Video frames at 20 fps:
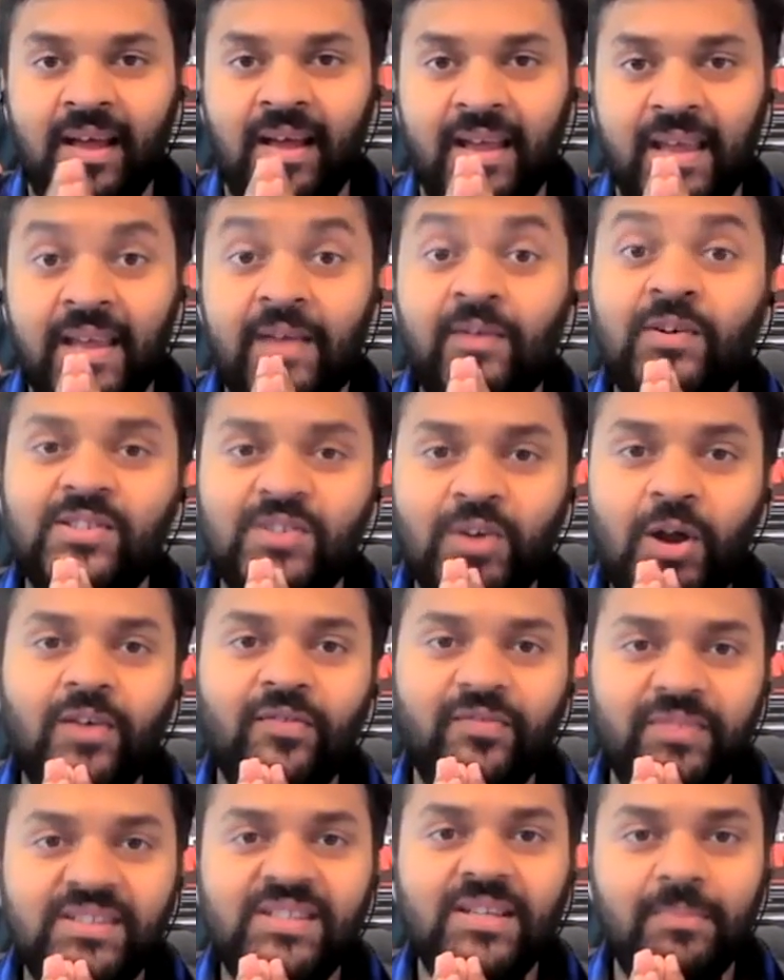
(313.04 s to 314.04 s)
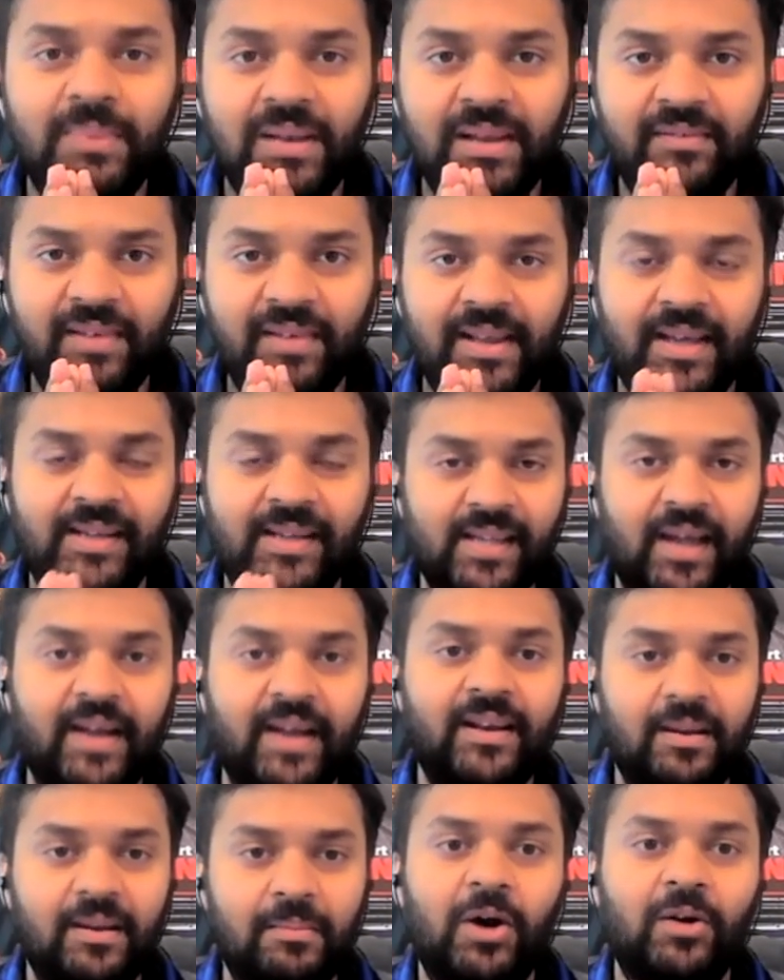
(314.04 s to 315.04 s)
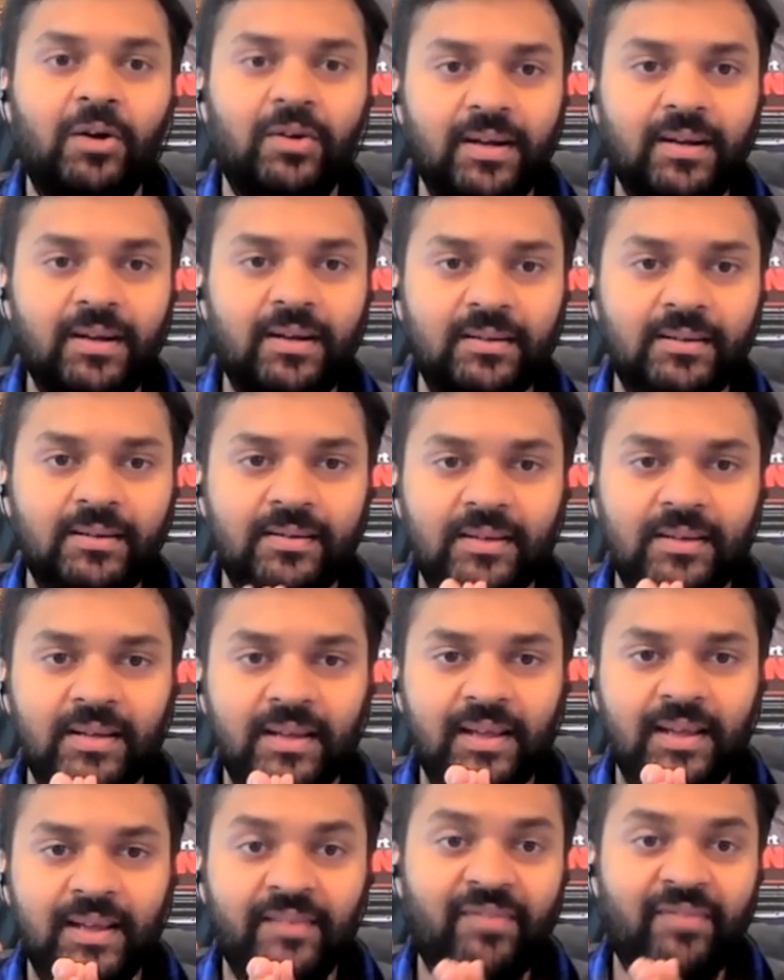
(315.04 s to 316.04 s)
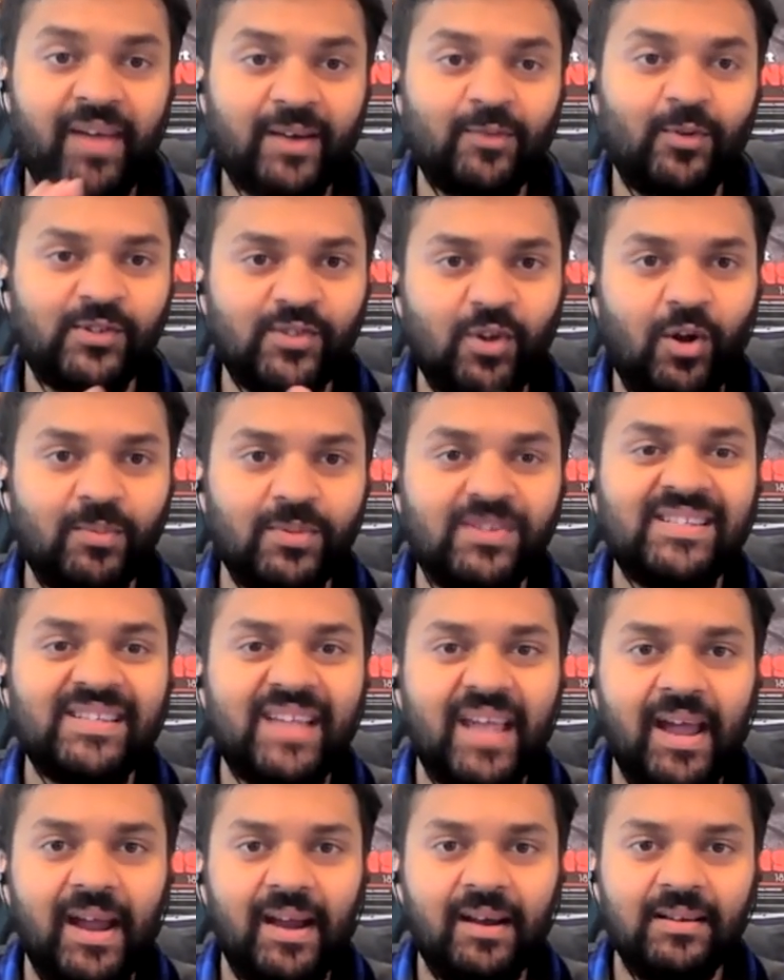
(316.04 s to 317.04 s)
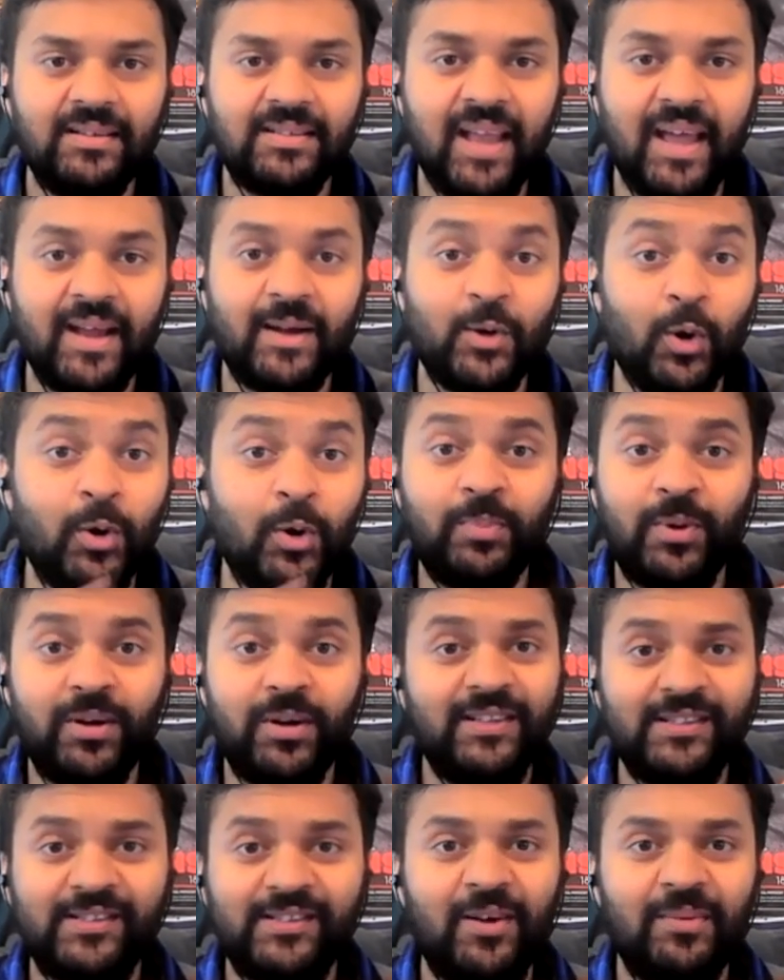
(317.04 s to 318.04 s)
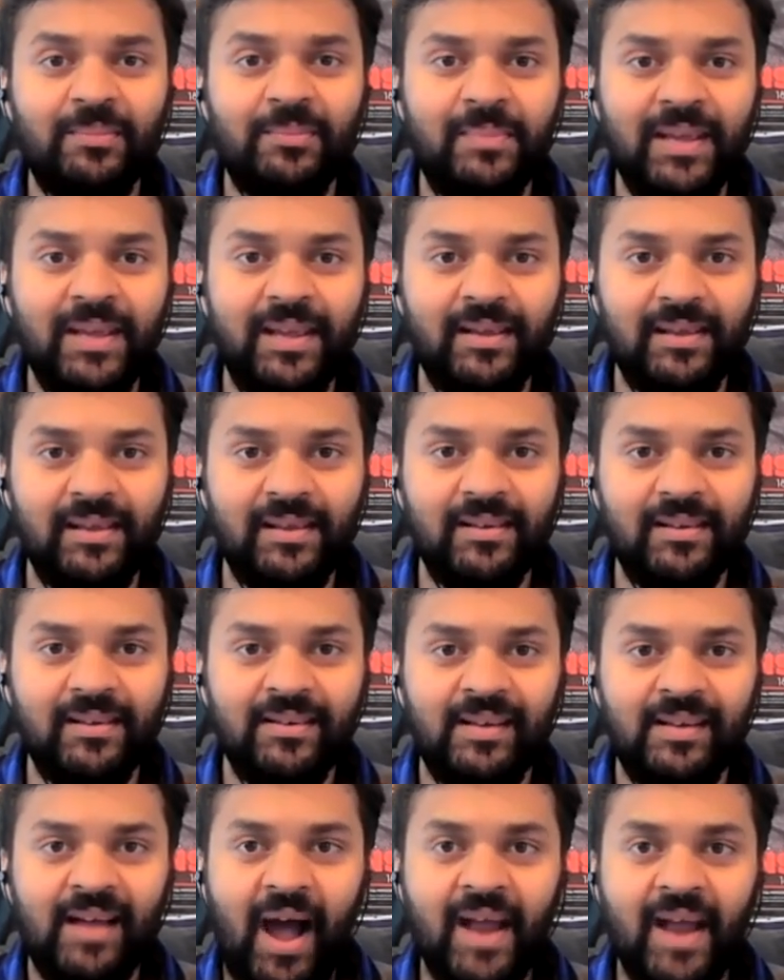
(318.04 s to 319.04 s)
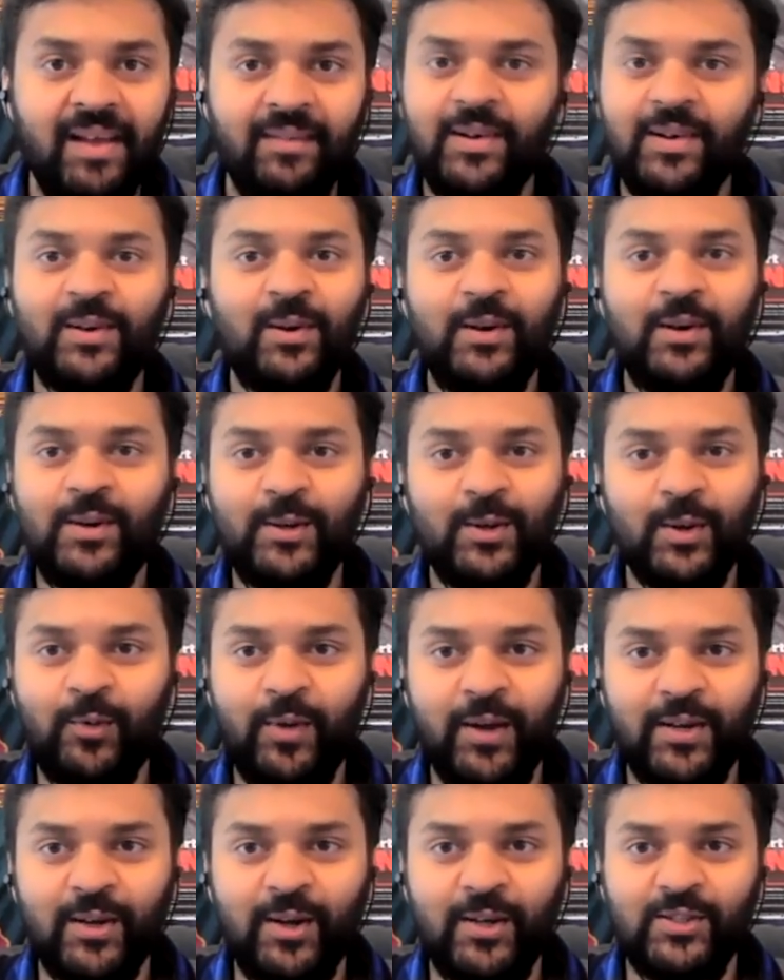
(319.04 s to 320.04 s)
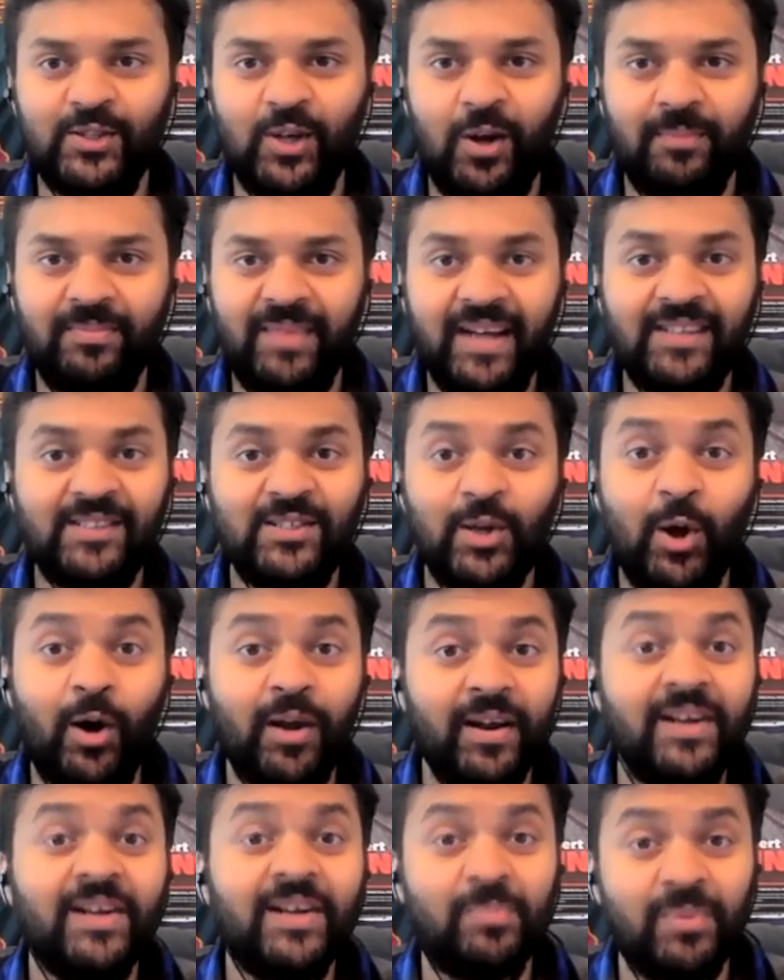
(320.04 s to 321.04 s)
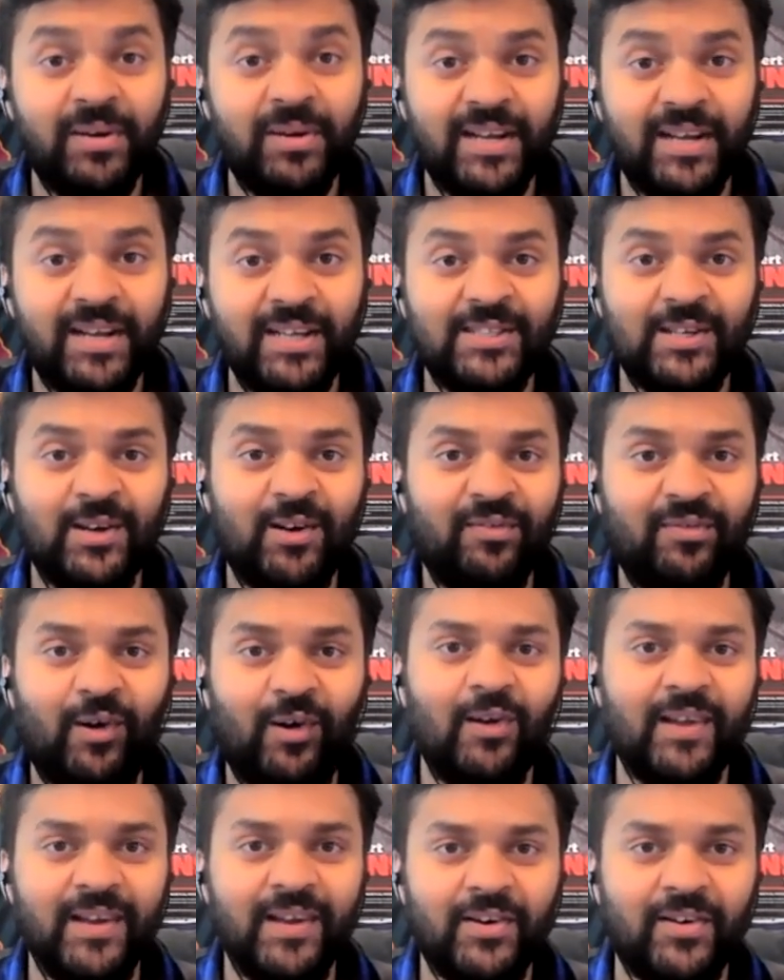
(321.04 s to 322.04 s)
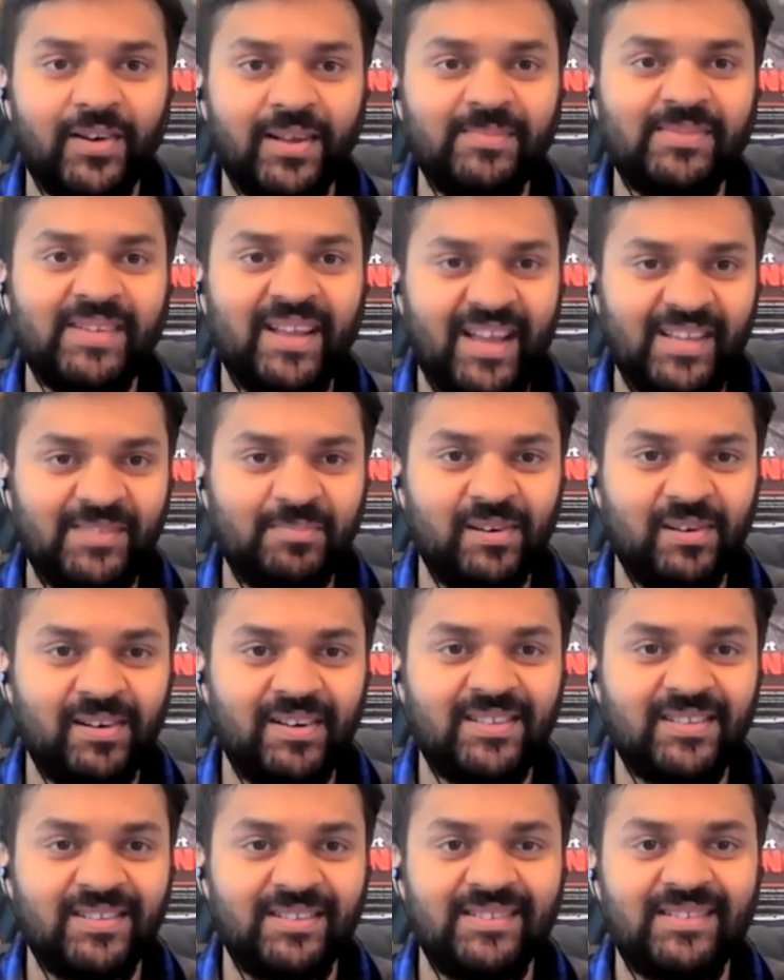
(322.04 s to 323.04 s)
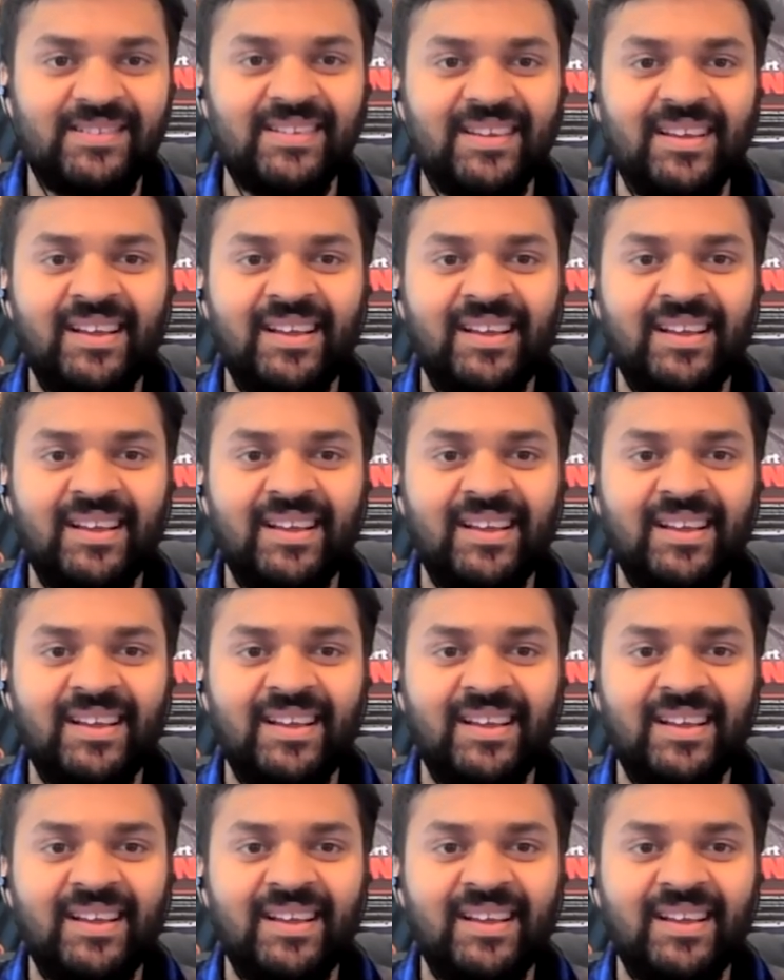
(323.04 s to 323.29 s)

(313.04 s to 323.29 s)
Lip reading: He was not visibly very excited about it. He, in fact, was almost scared. He's like, don't put this on me. I never told you to quit your job. That's your interpretation of following dreams and aspirations.